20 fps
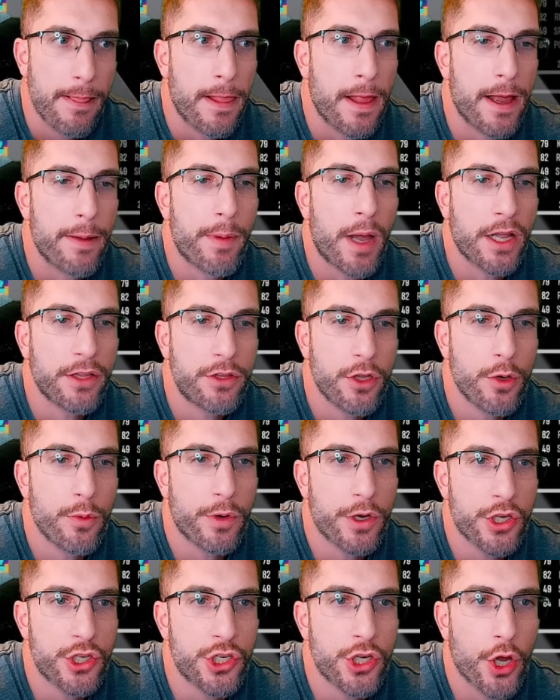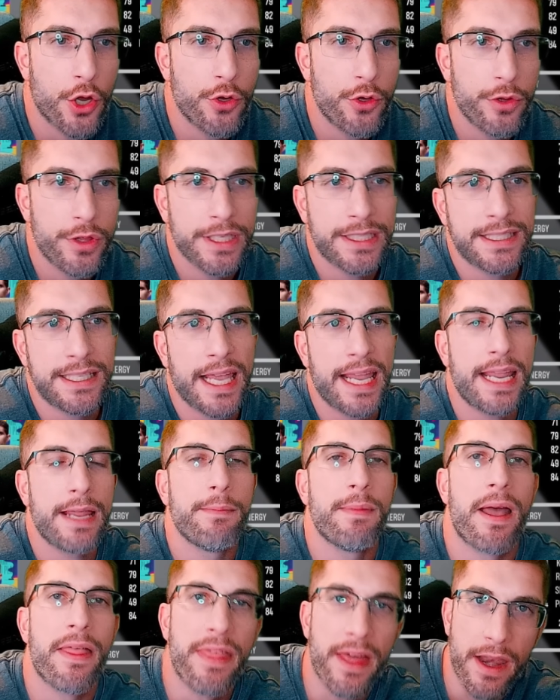I do want to show you the
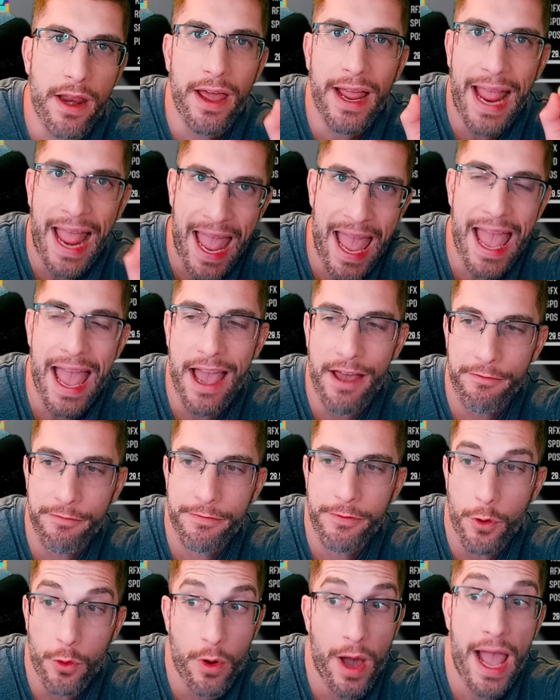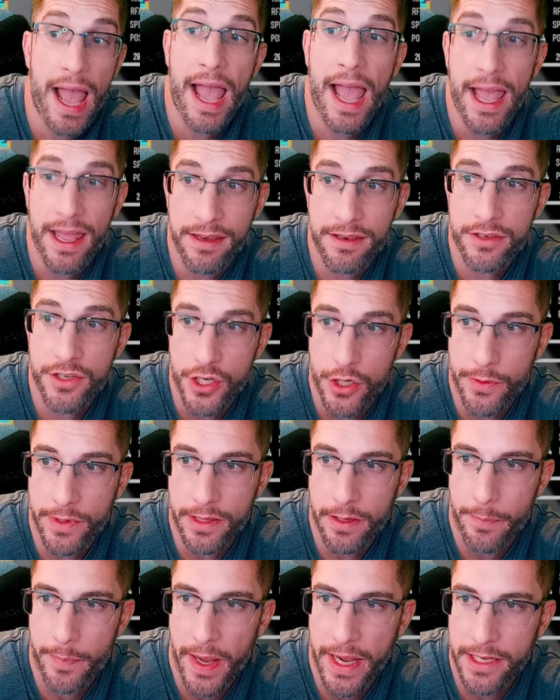team that I have or had
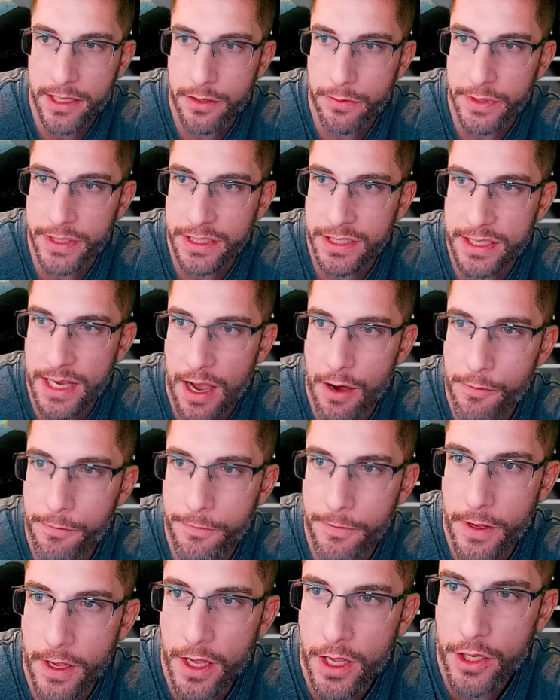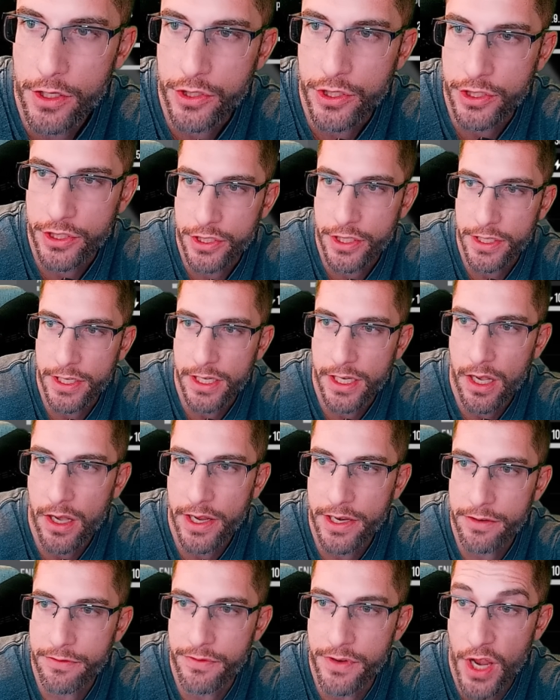during the beta itself, just so you
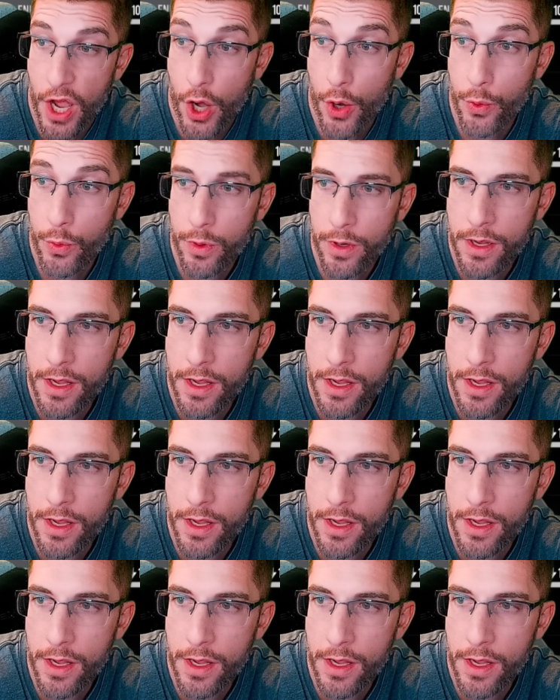kind of know.